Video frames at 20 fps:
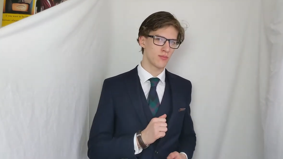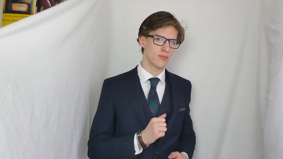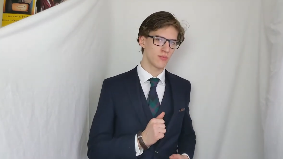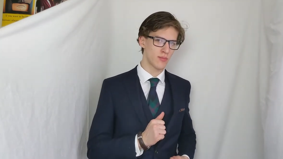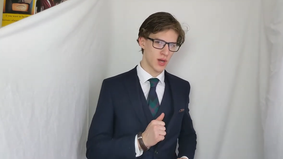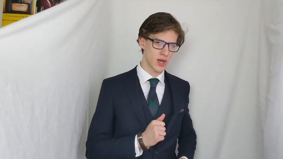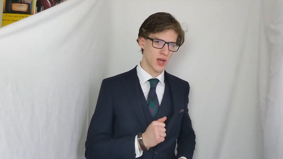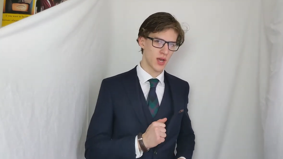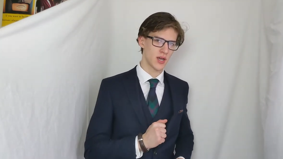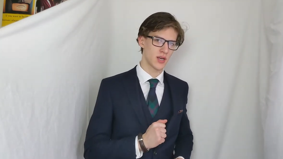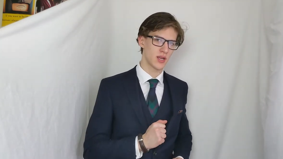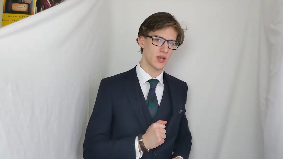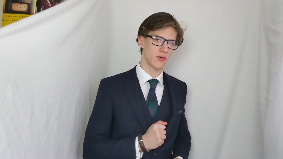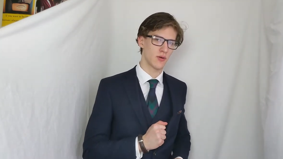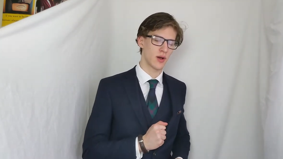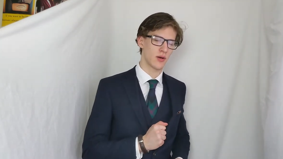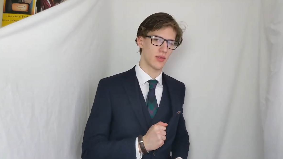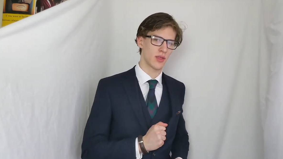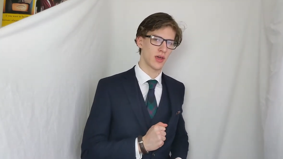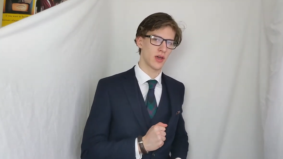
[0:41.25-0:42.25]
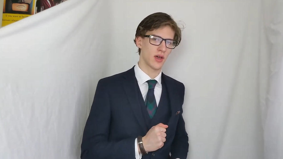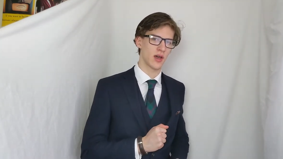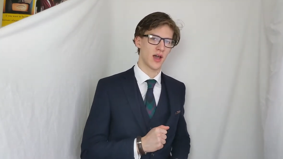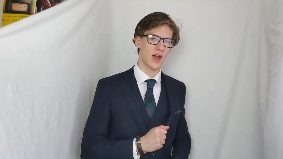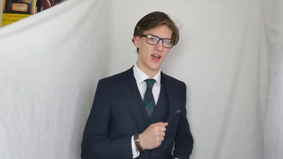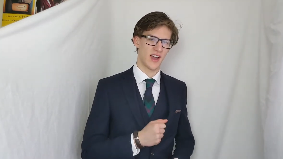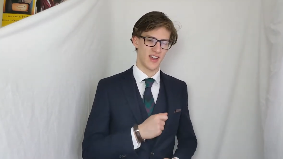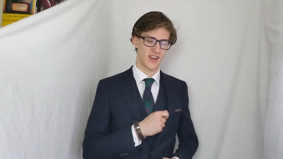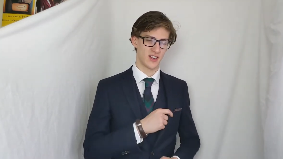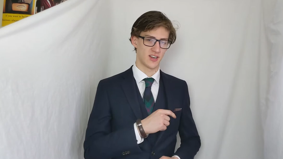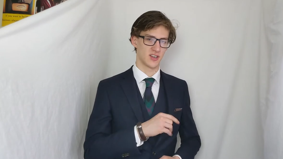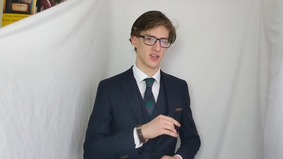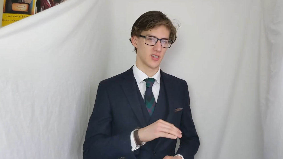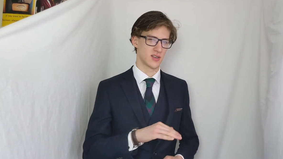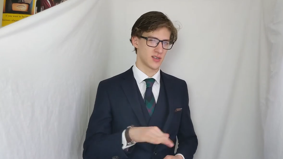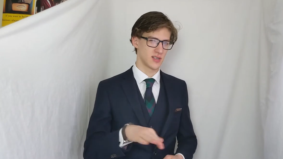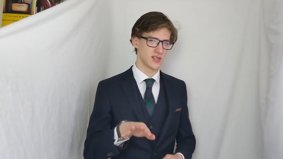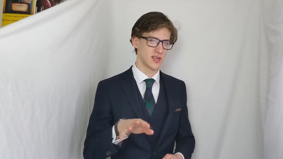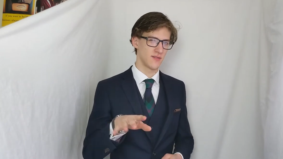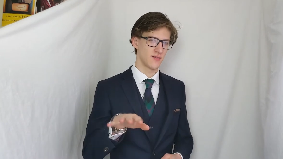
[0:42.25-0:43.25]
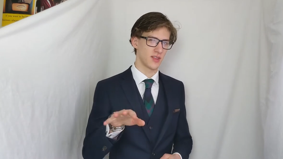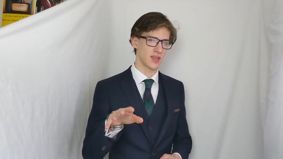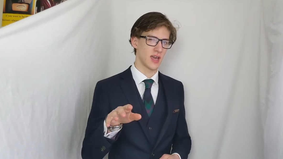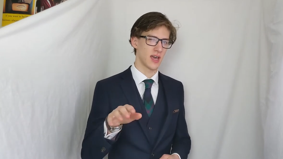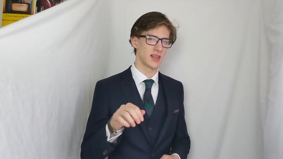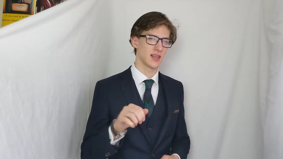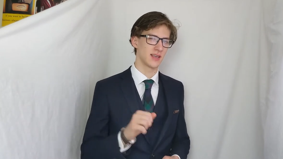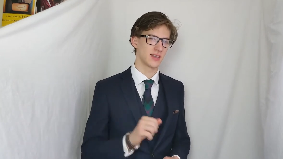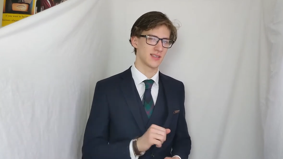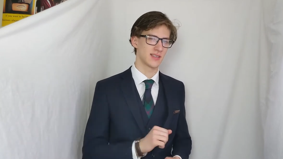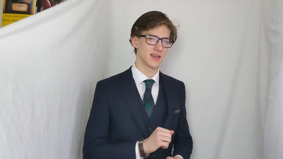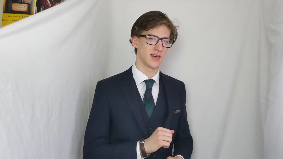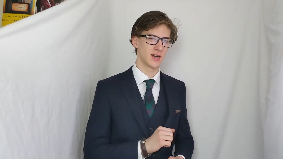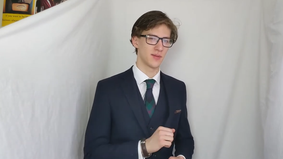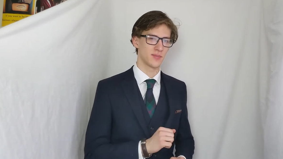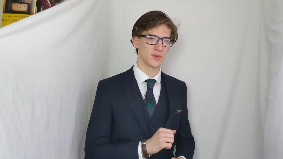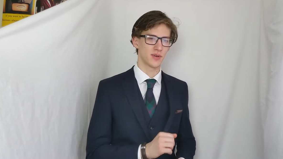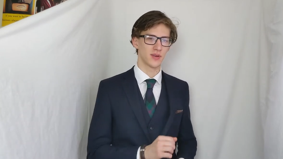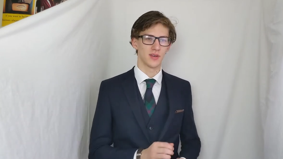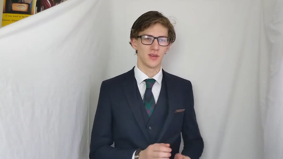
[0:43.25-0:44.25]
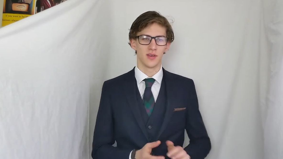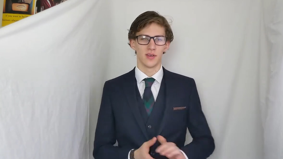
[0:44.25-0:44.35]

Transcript: my idea out there and see if the cat licks it up.